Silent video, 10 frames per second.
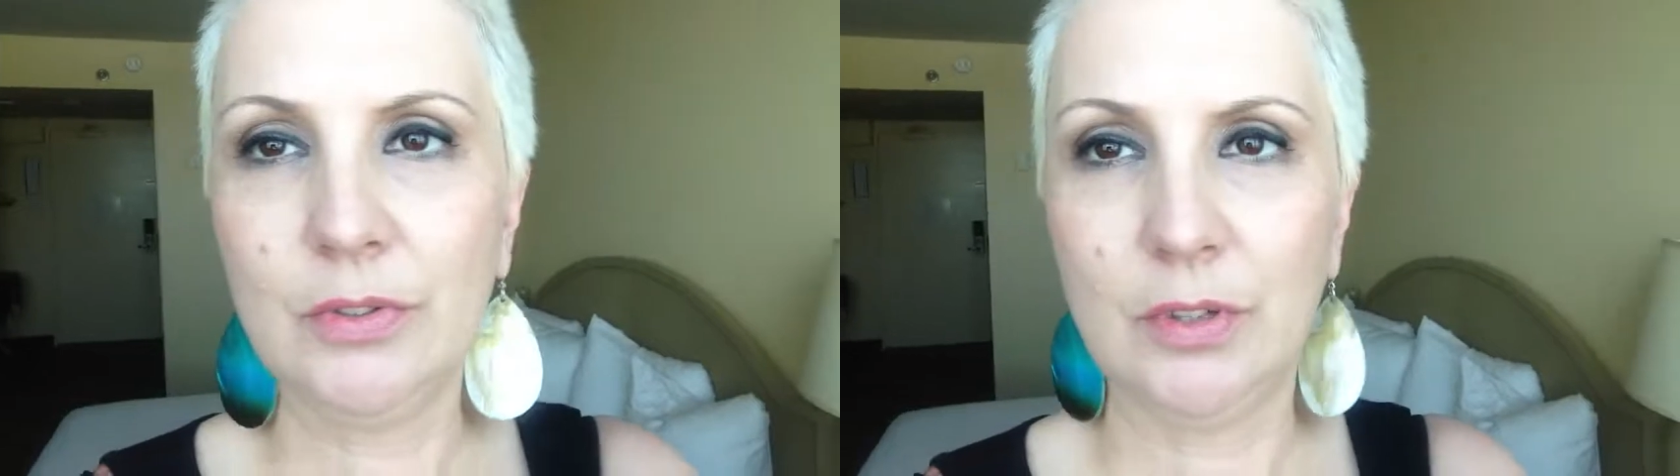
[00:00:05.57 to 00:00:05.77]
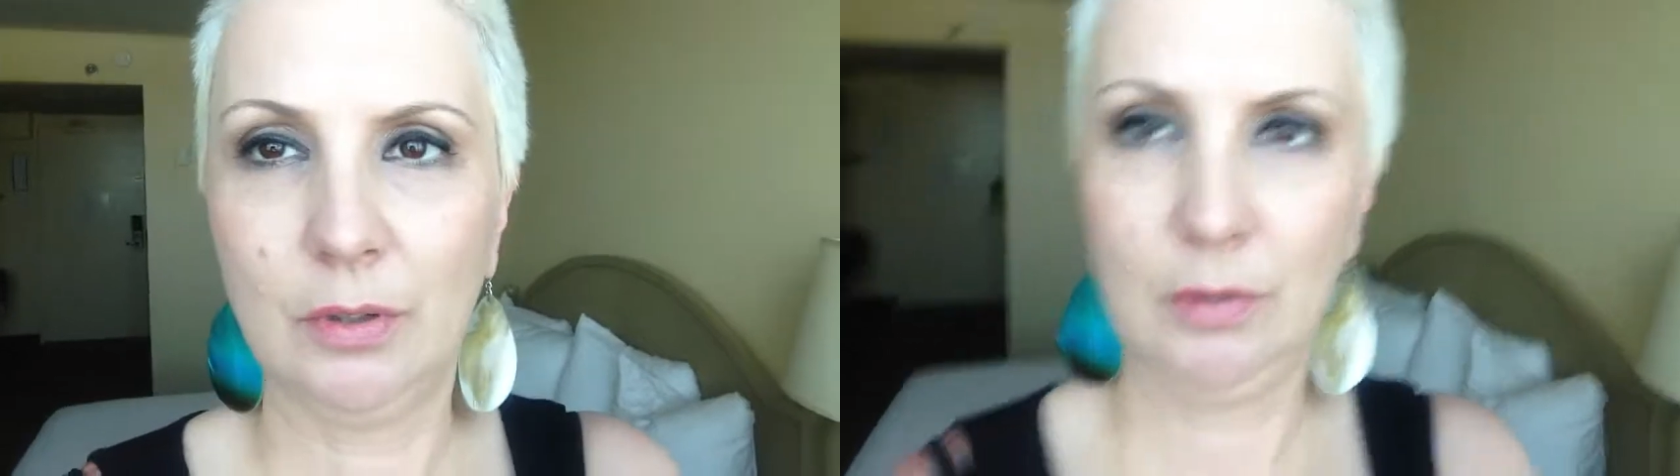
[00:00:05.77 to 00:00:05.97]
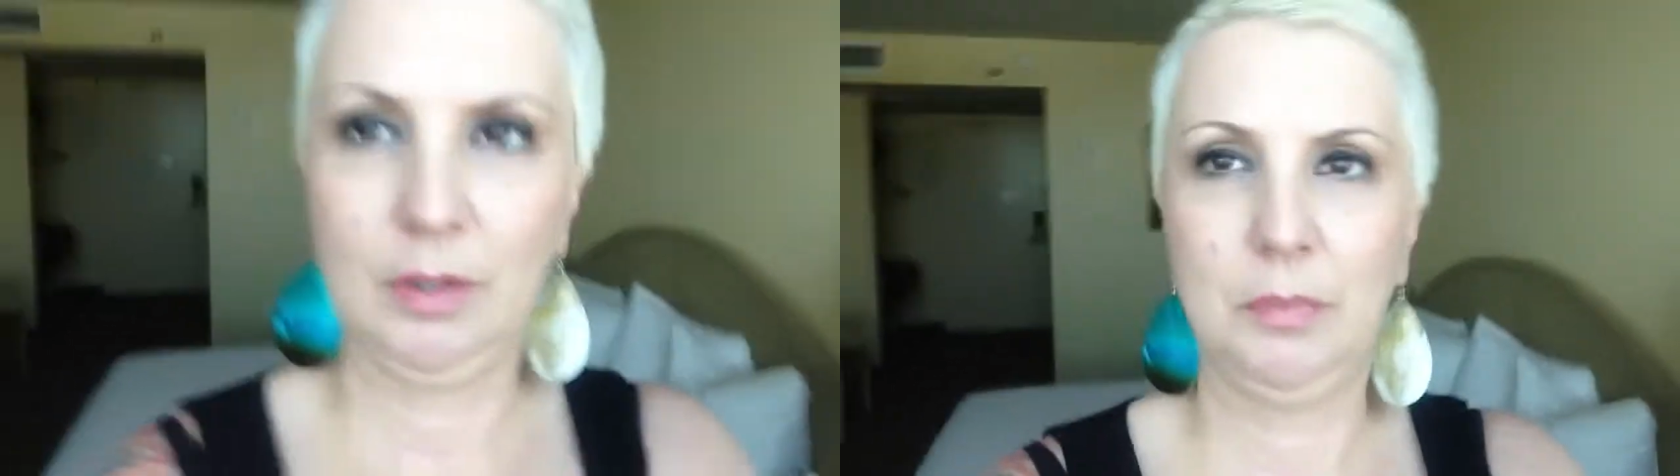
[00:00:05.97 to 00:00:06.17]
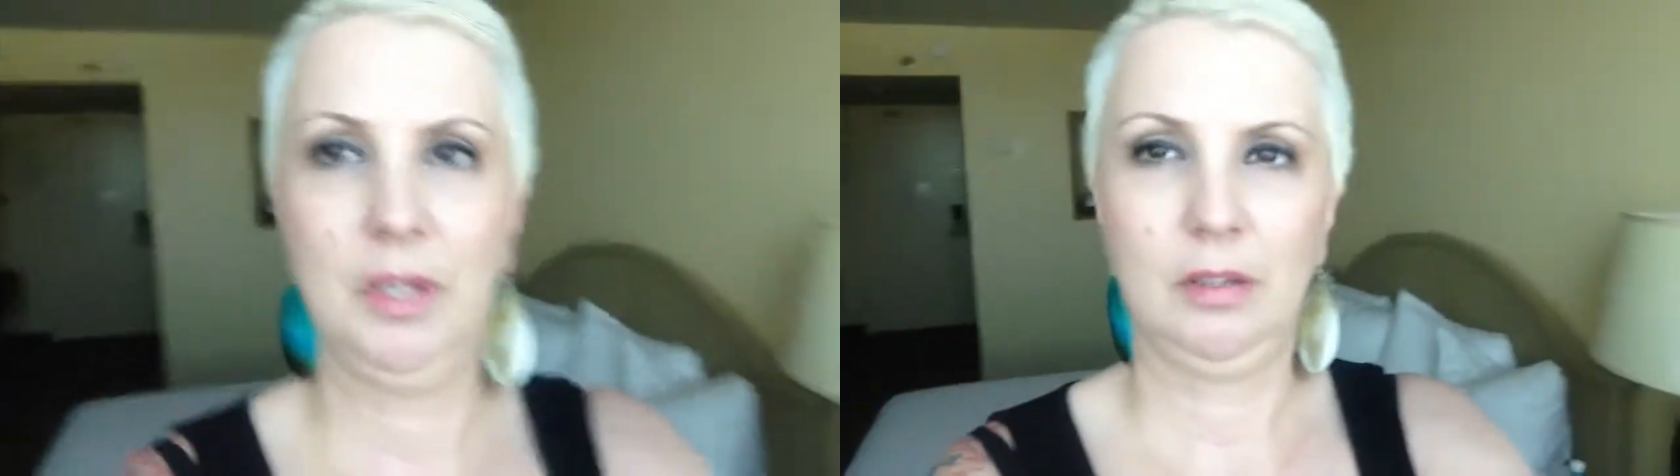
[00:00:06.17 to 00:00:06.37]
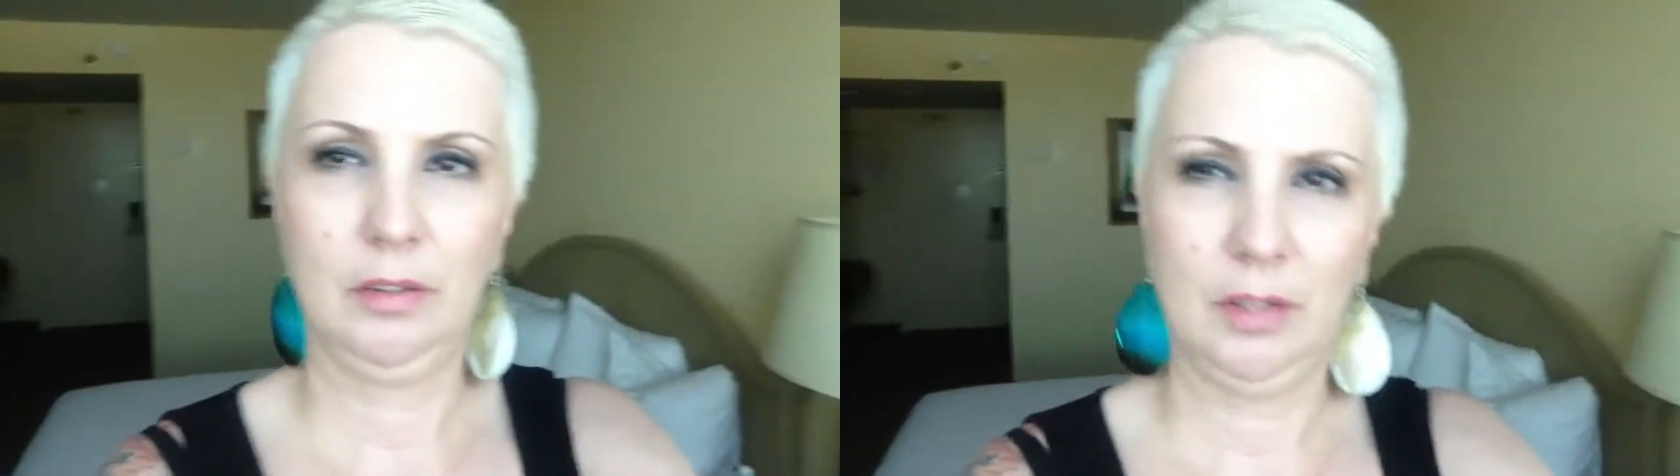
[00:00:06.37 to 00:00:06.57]
so I'm
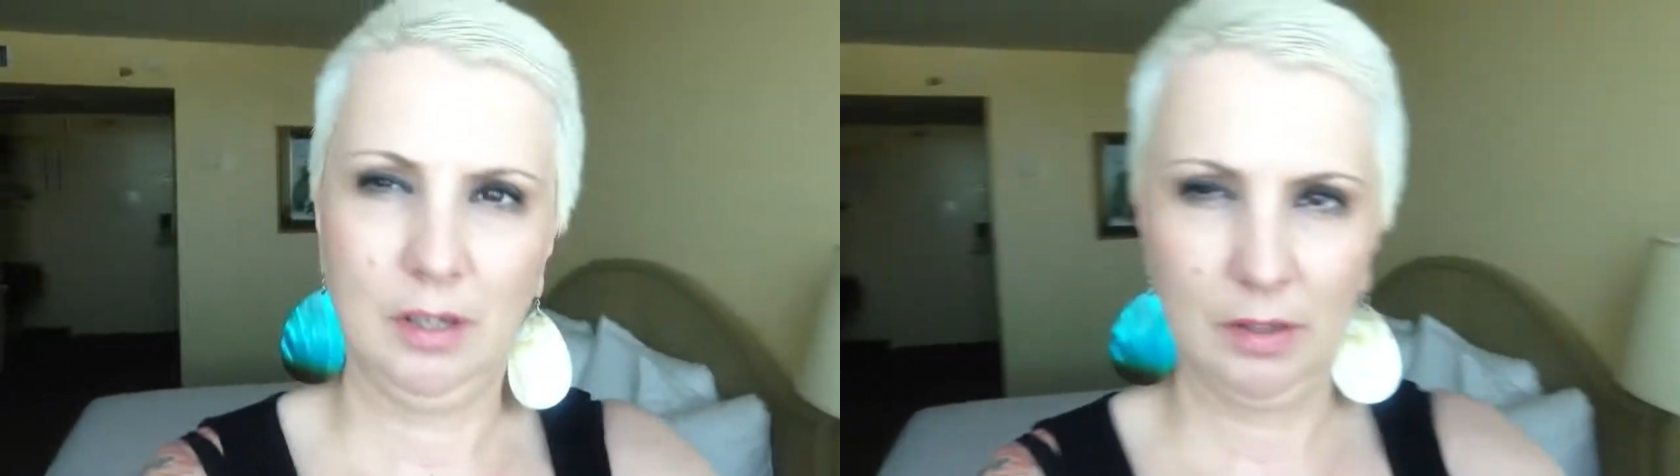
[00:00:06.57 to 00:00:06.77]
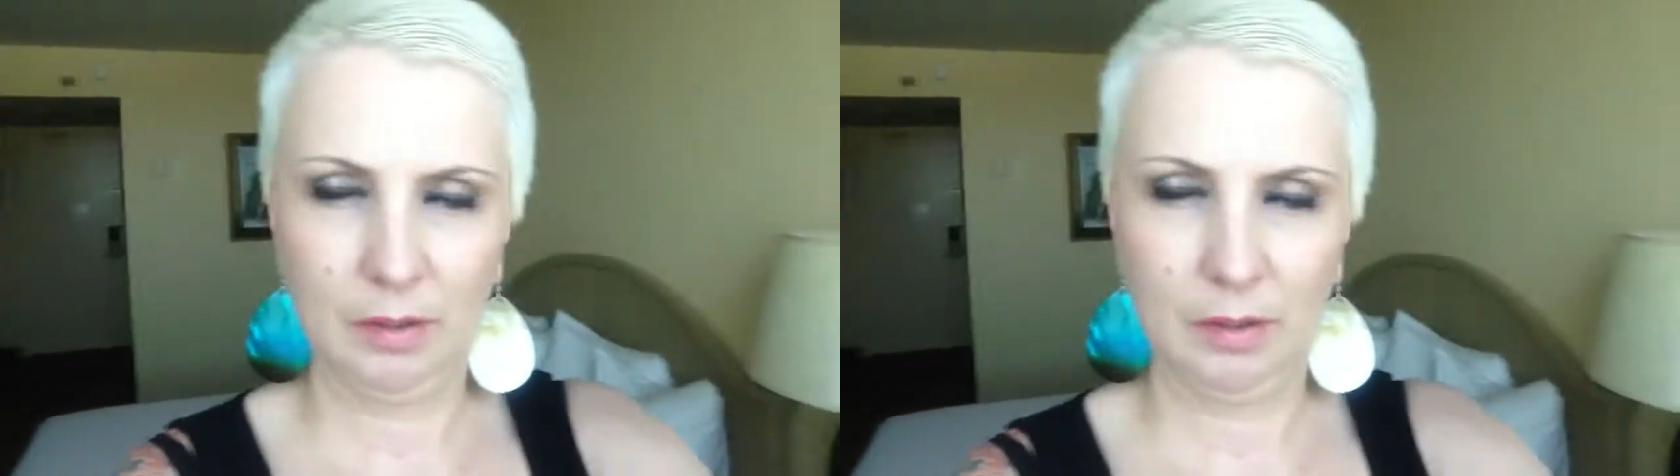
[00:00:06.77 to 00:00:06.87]
like looking at